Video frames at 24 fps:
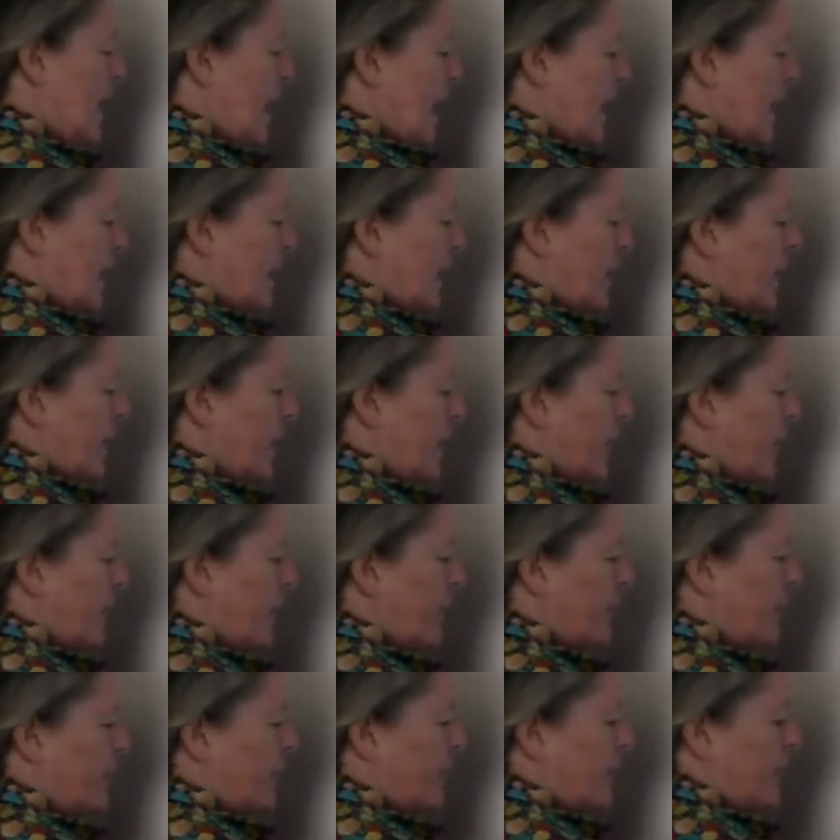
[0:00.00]
And then the
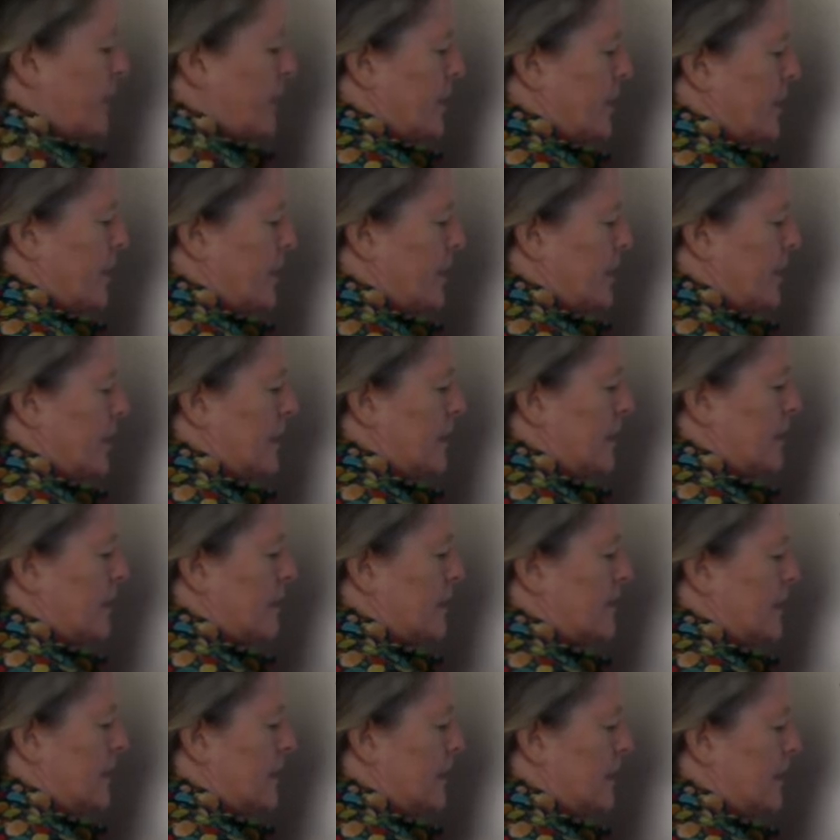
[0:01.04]
third thing is
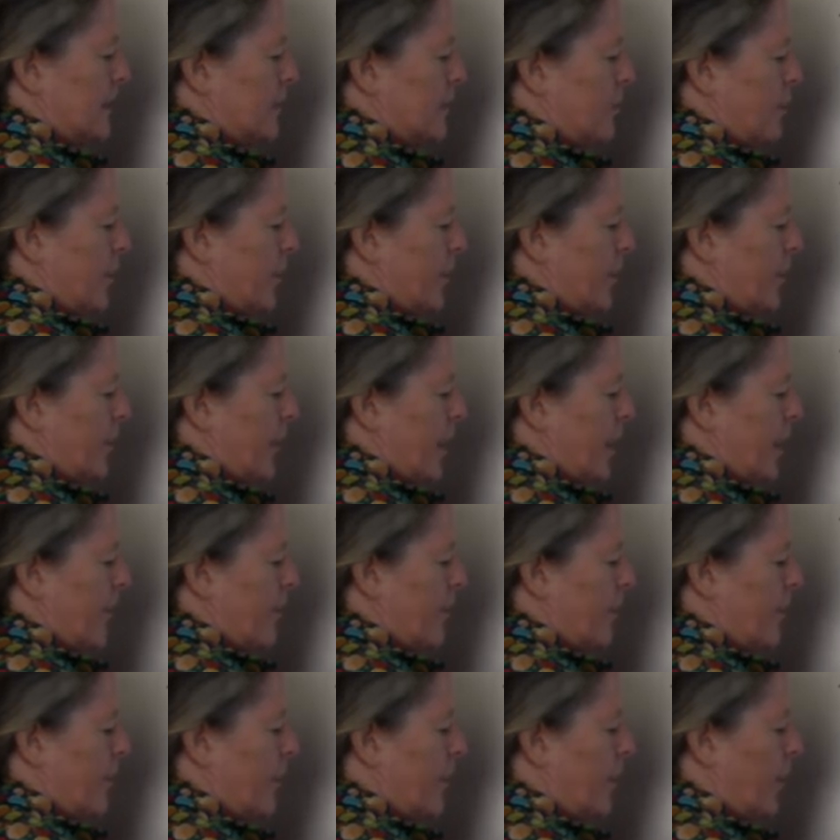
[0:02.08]
that when you have the
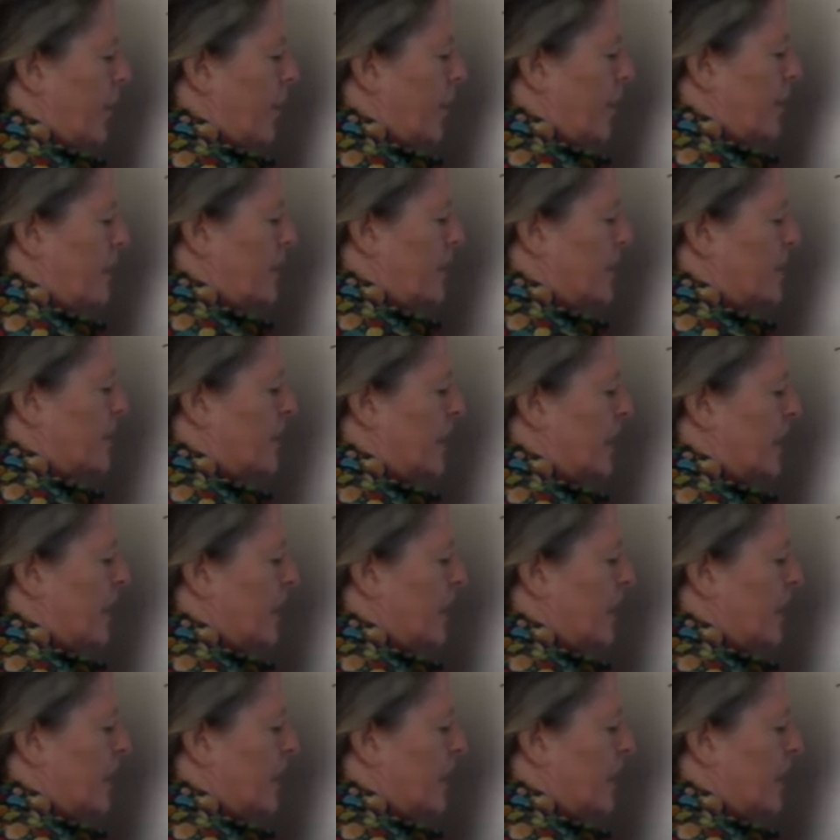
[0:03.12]
bars,